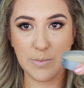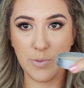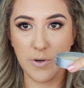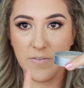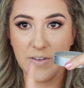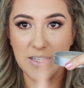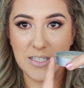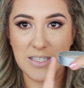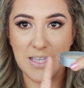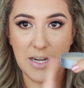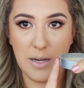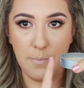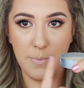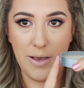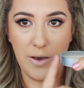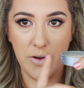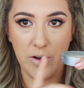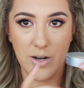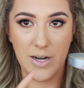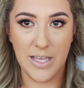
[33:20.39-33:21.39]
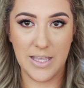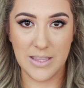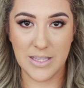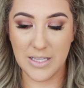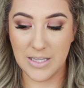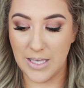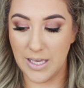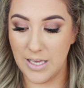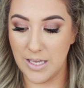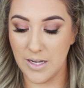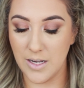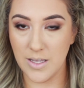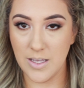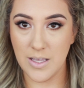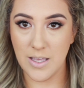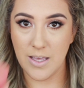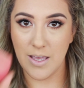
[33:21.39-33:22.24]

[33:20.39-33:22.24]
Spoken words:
Perfect Setting Powder in the lid.